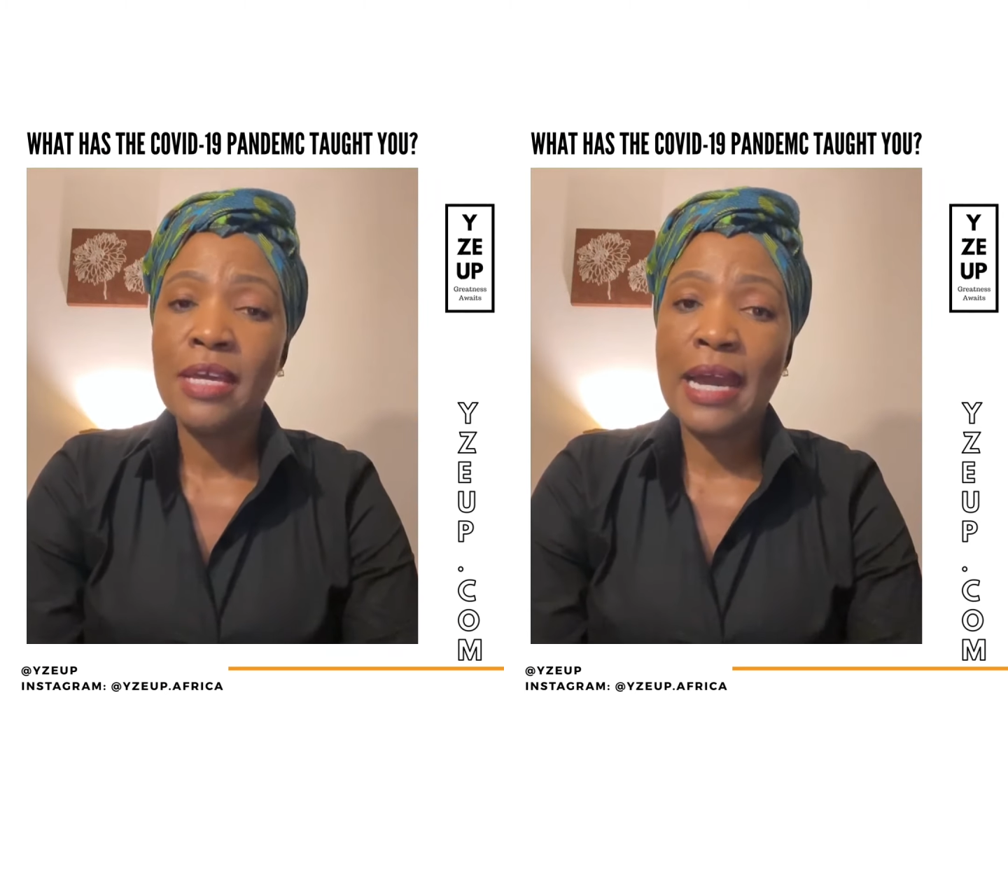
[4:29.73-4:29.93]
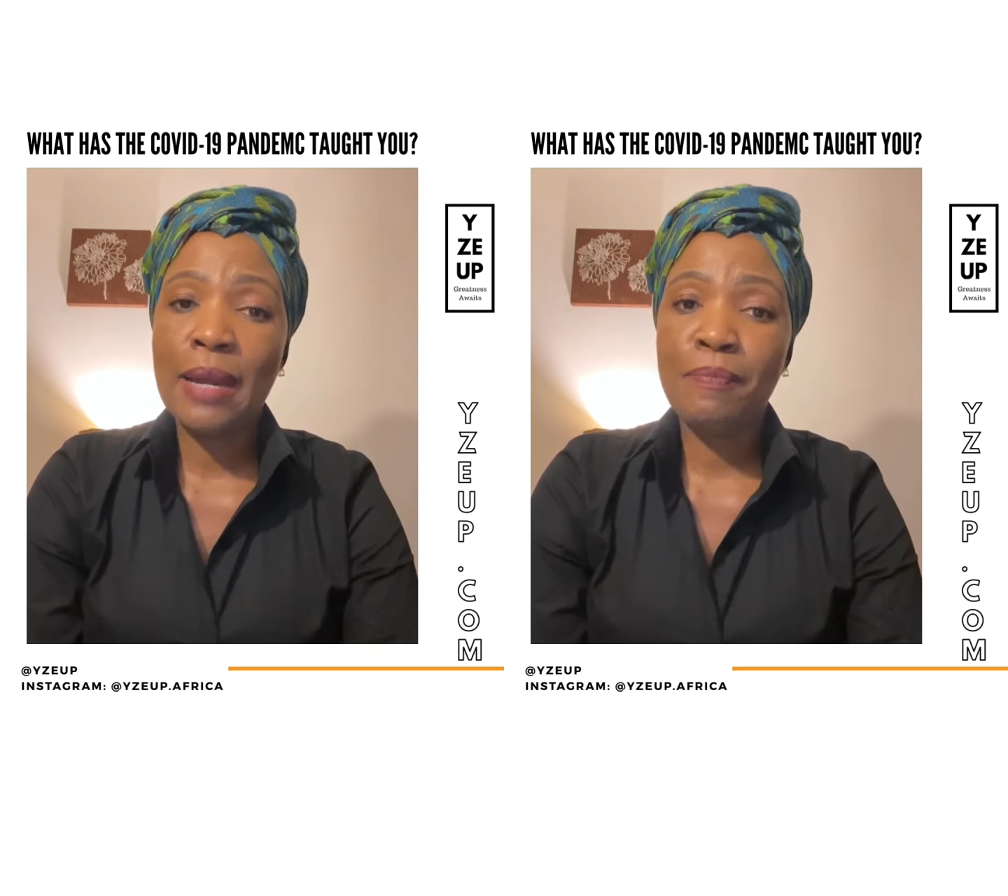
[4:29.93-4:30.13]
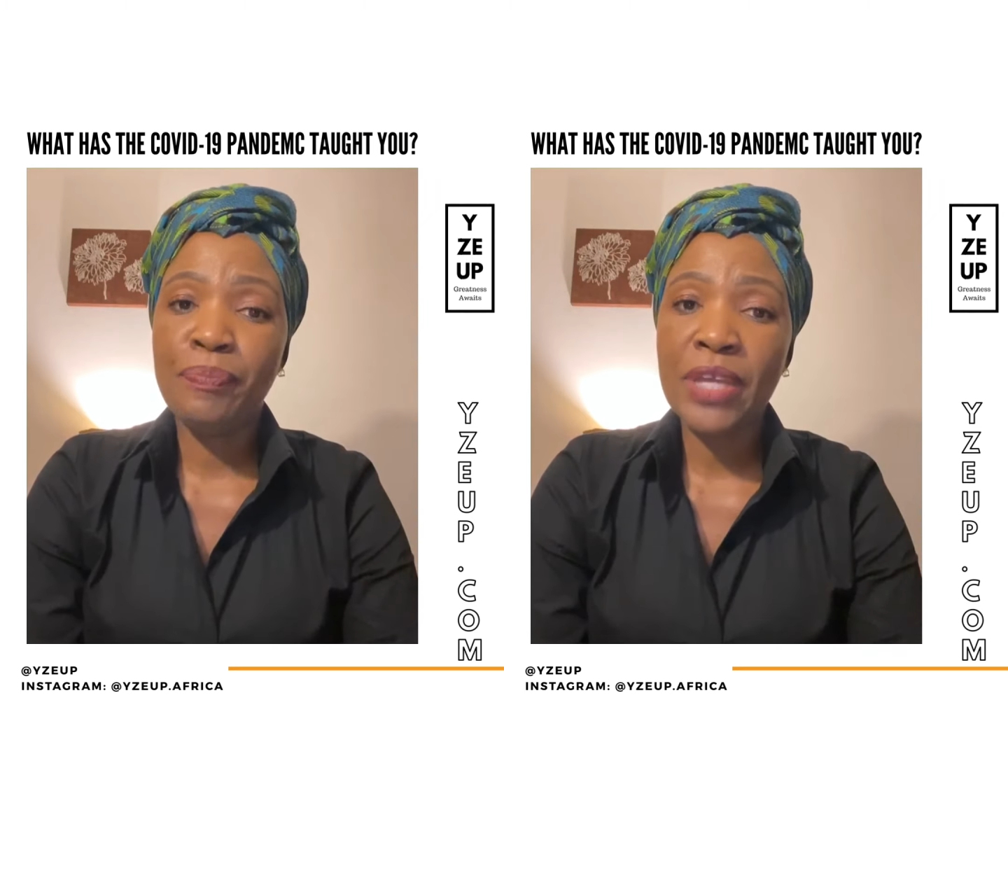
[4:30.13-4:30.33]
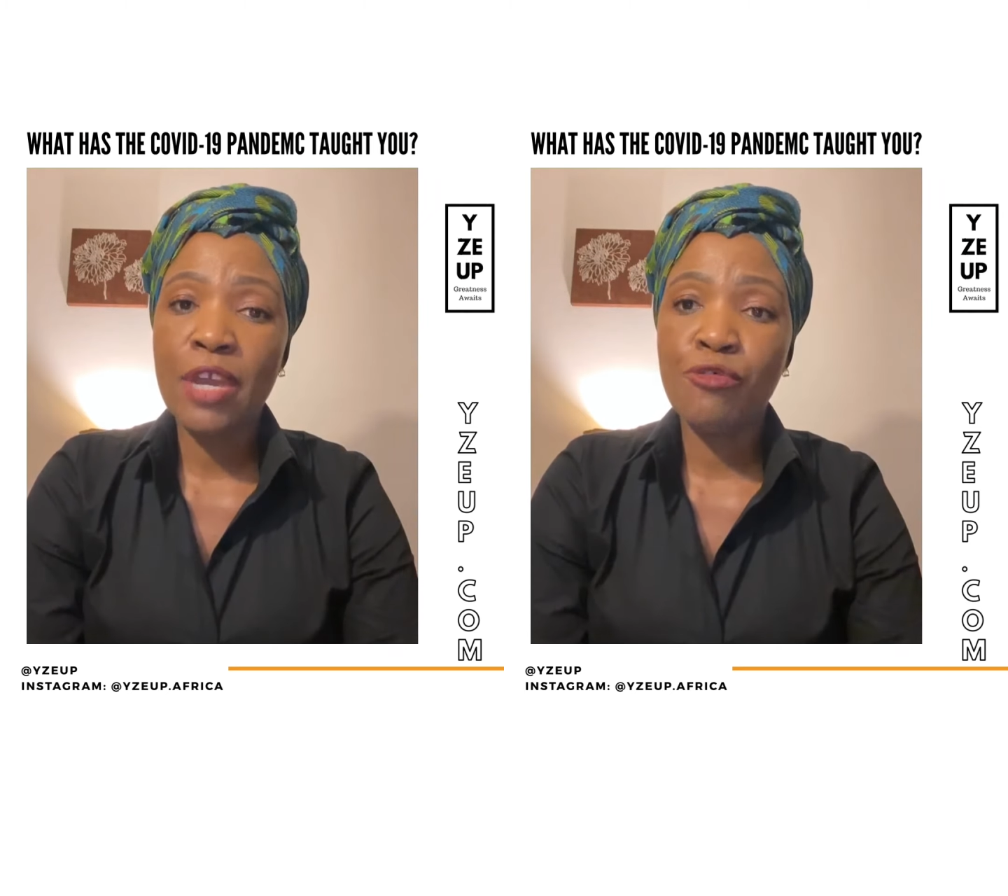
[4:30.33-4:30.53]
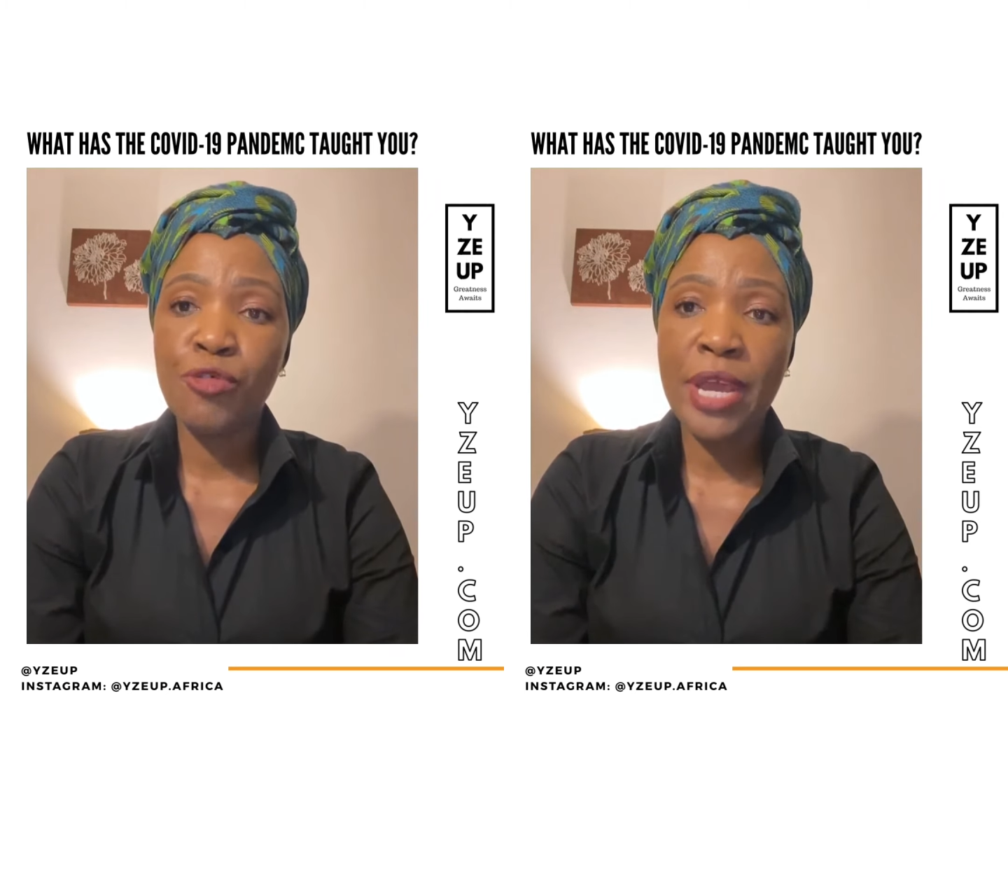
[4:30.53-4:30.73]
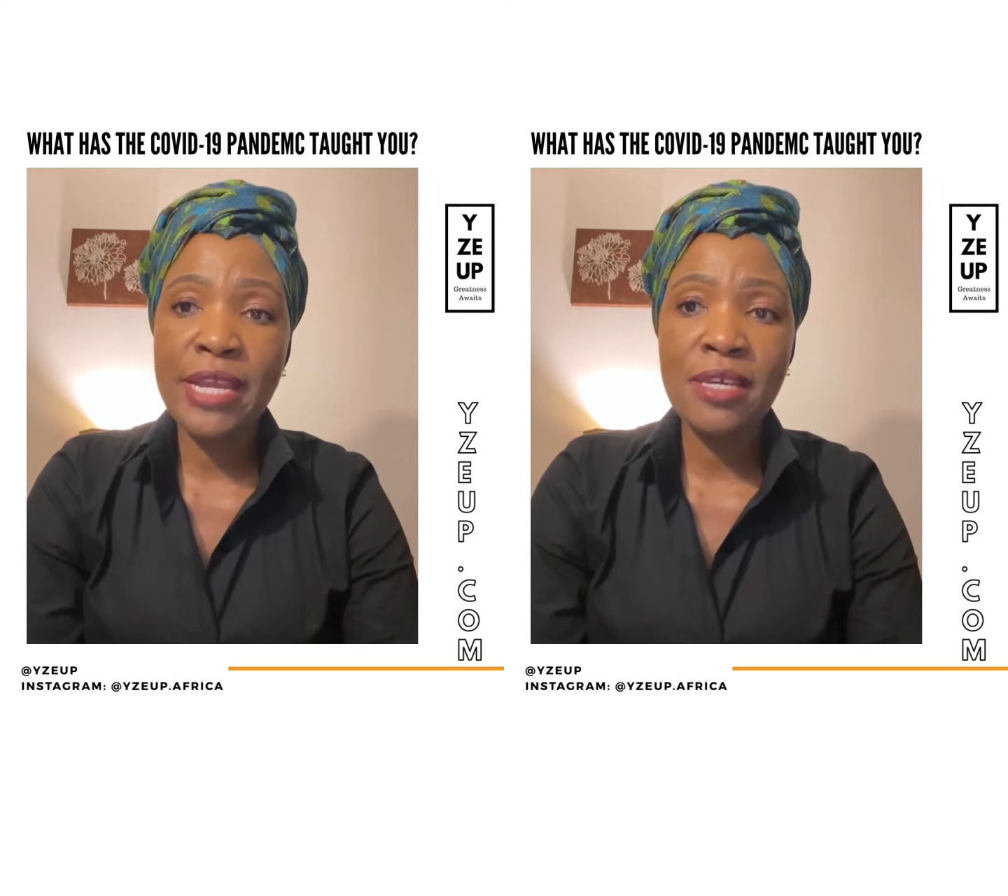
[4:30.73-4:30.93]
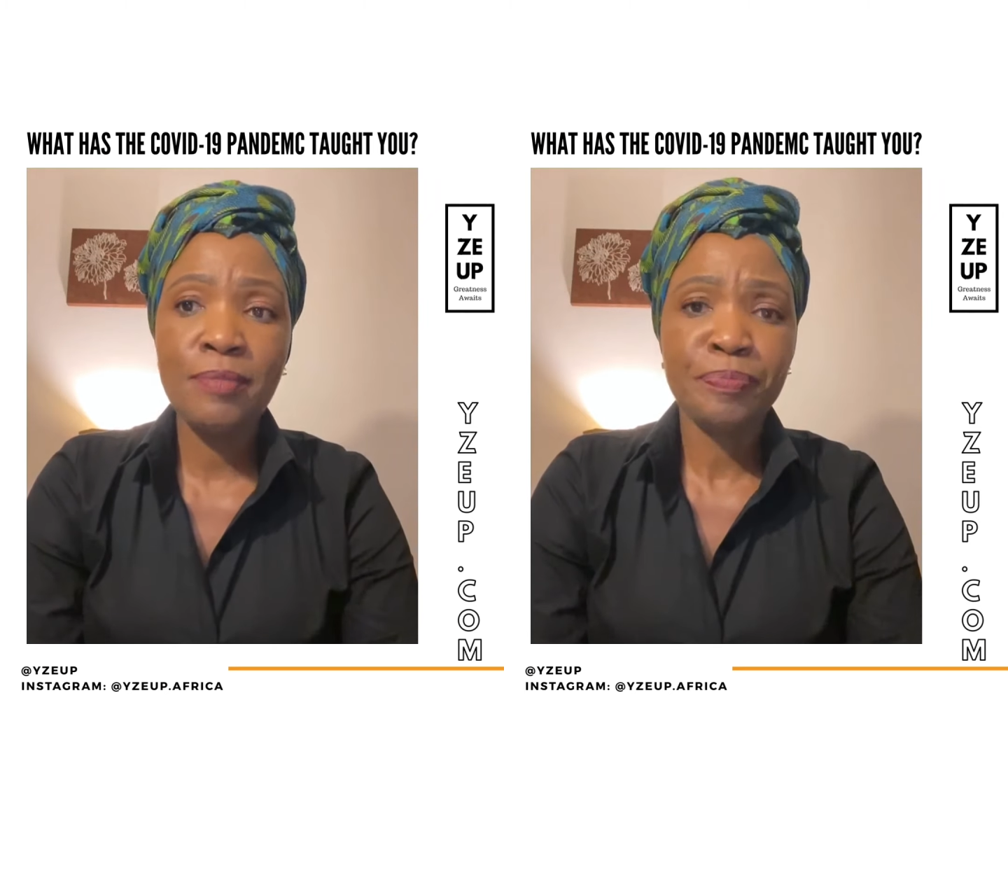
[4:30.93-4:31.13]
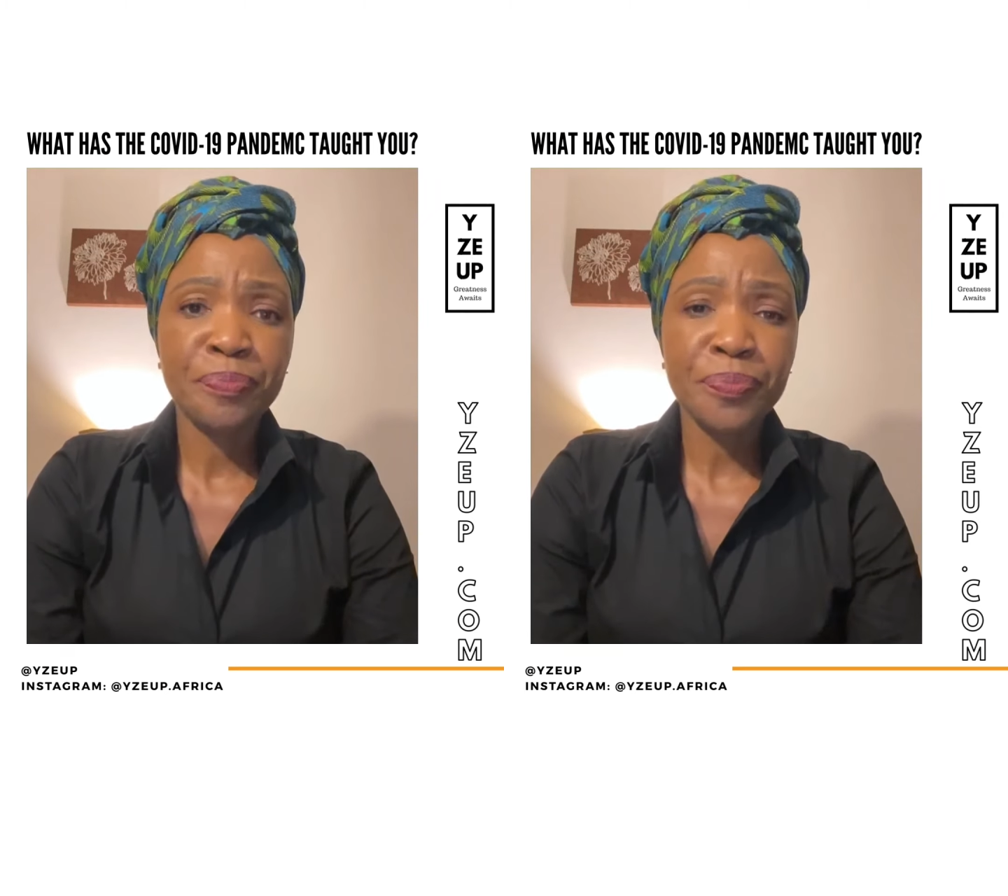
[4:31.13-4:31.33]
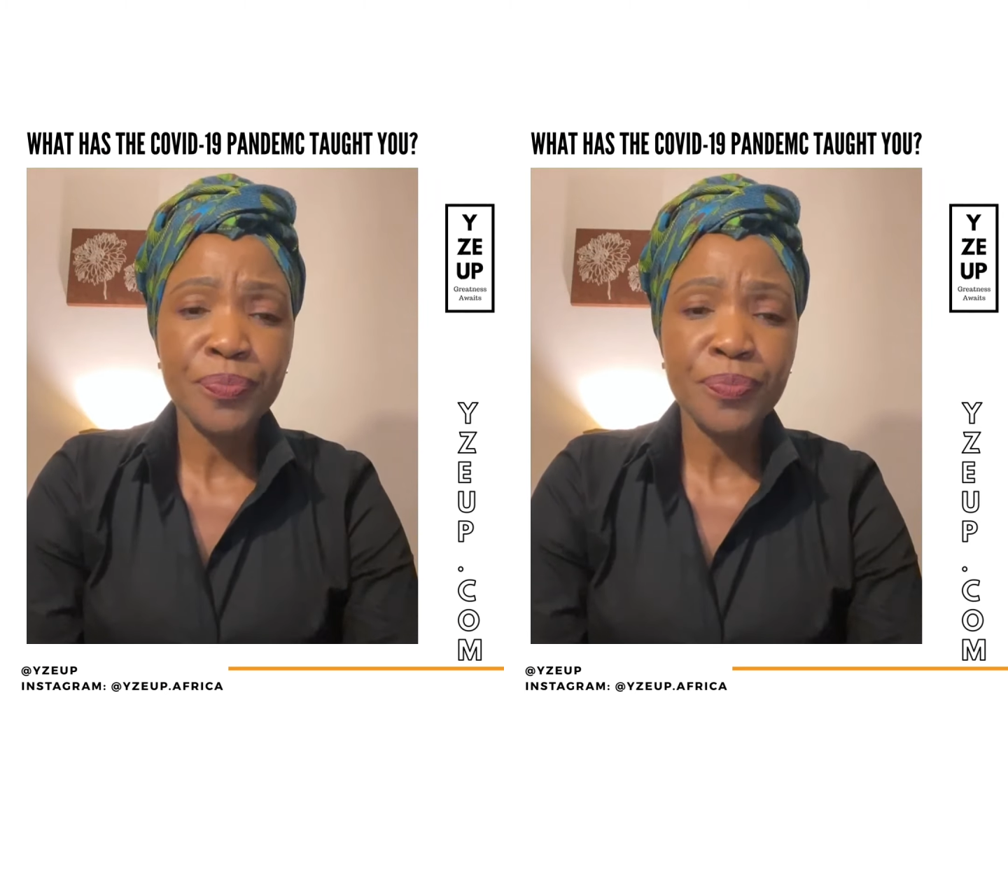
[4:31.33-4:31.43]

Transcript: um, and really